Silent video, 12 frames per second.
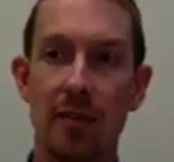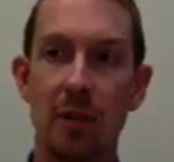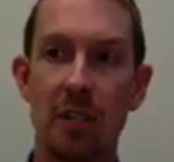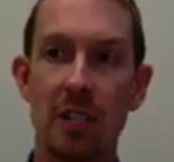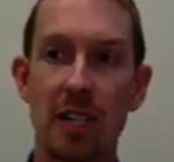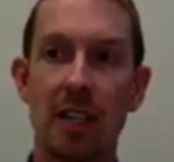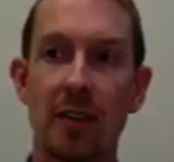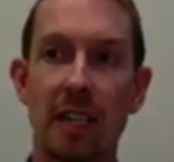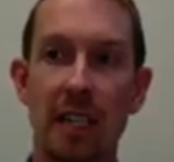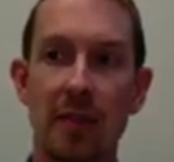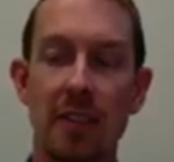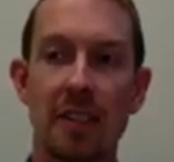particularly
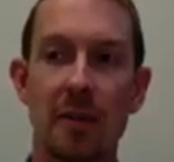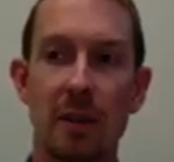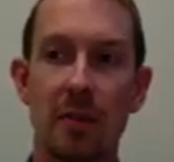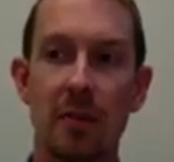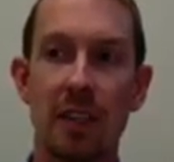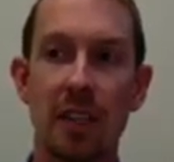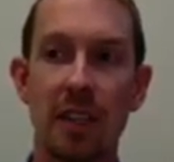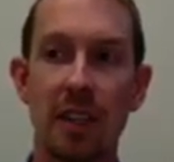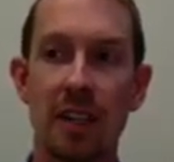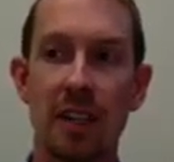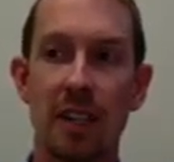given some of the